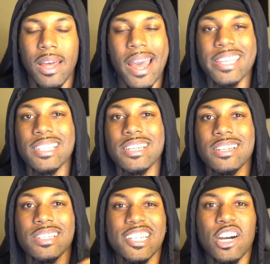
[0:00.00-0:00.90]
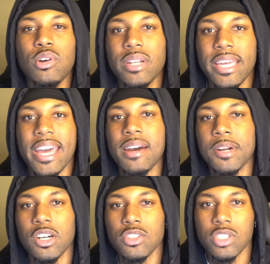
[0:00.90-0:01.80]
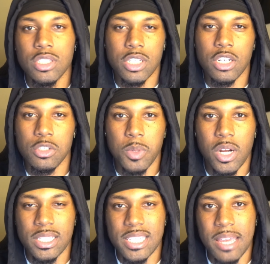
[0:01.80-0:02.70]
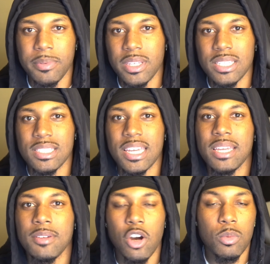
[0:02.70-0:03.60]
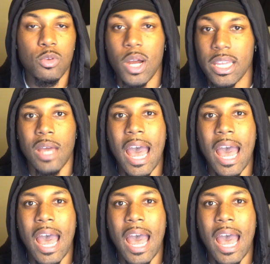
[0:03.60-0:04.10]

I can literally go on the app, go to the search bar, type in his name, Kobe White.